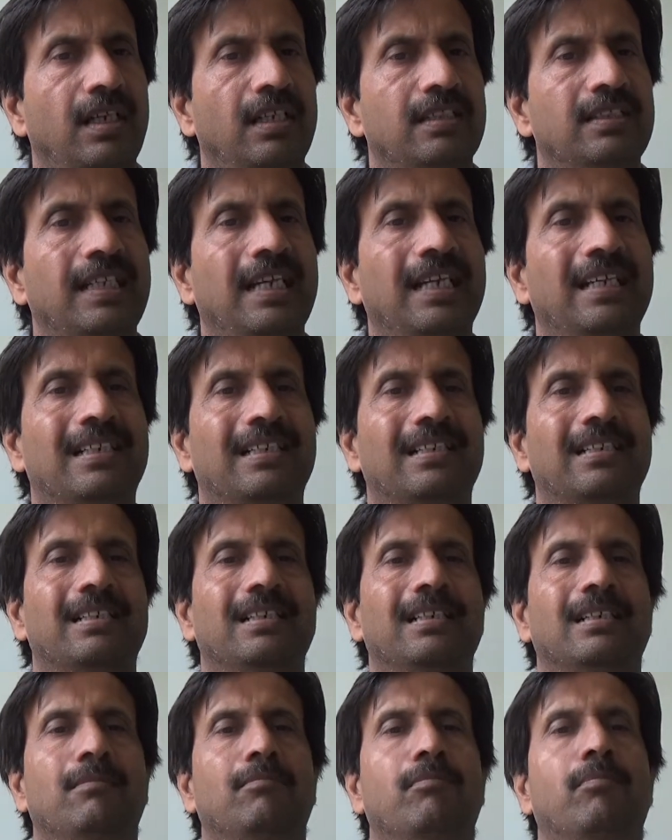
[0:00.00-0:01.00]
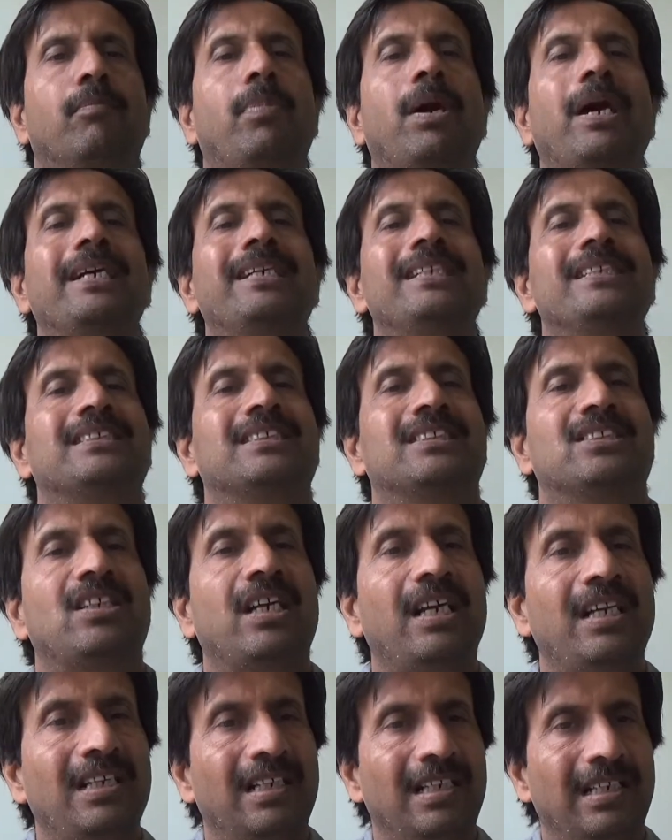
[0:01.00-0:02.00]
that binds
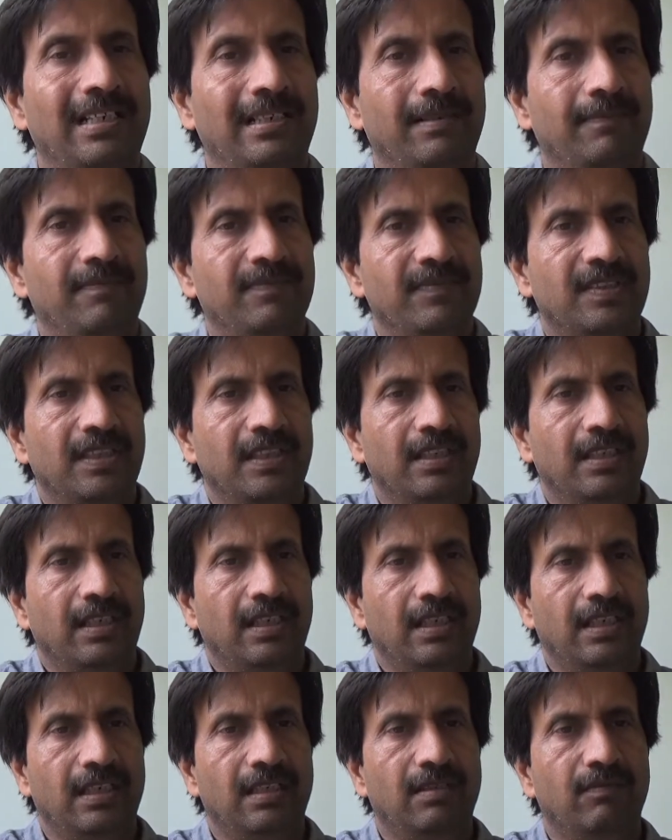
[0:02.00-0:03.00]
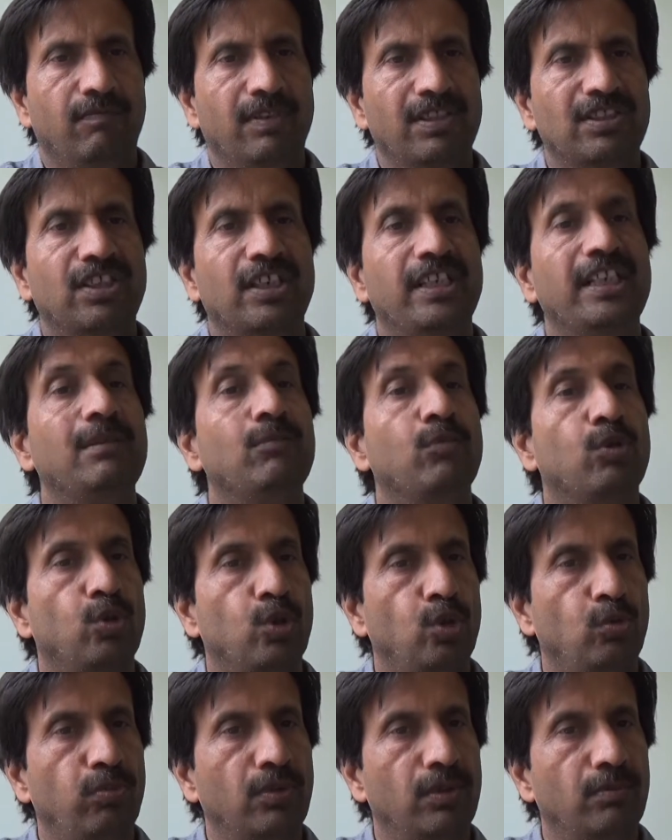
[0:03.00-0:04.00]
tightly with the
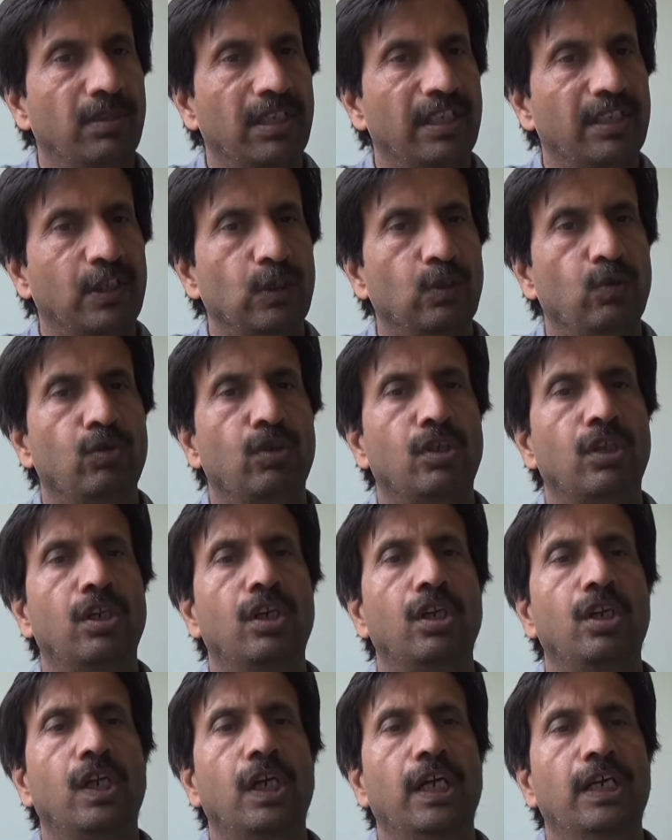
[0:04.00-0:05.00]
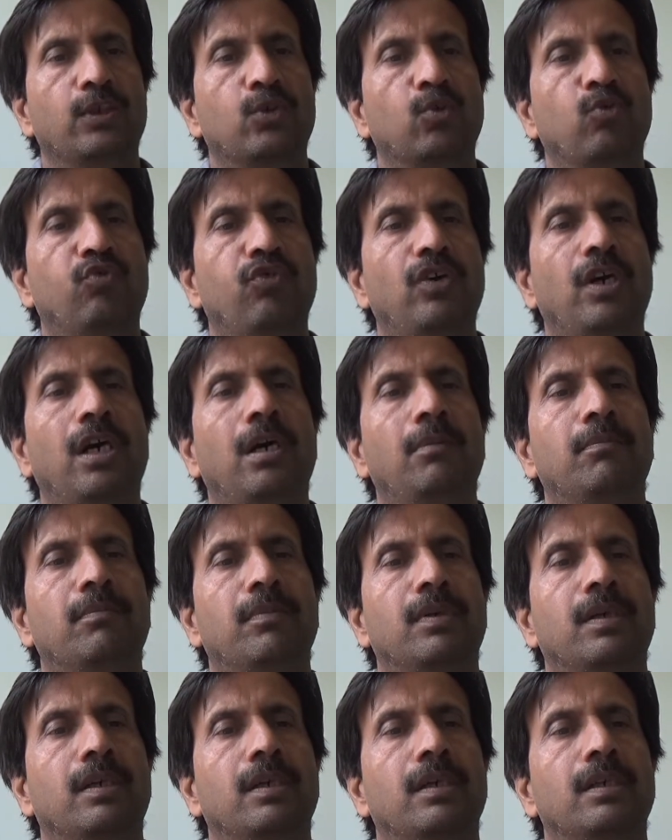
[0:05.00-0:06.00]
hemoglobin molecule to
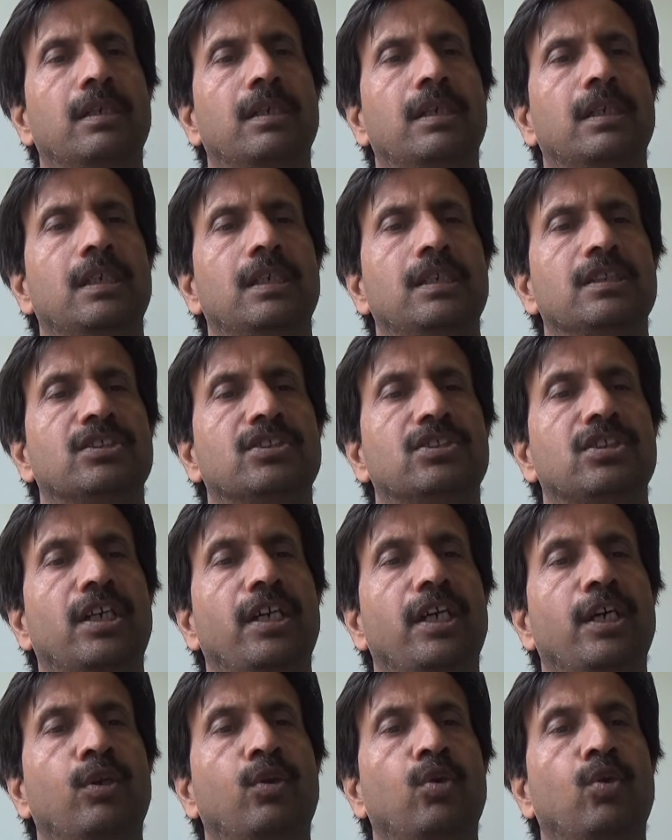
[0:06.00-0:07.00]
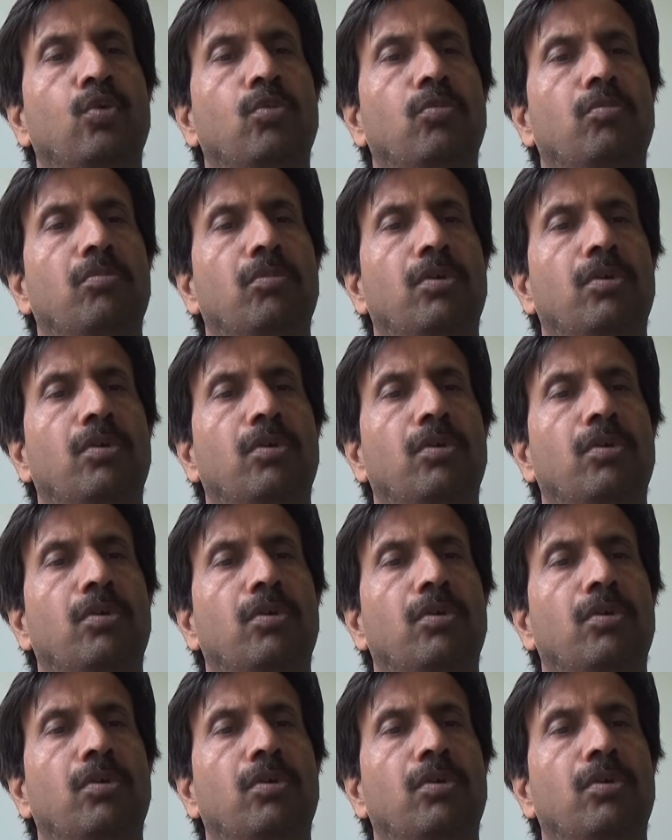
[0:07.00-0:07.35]
form cyano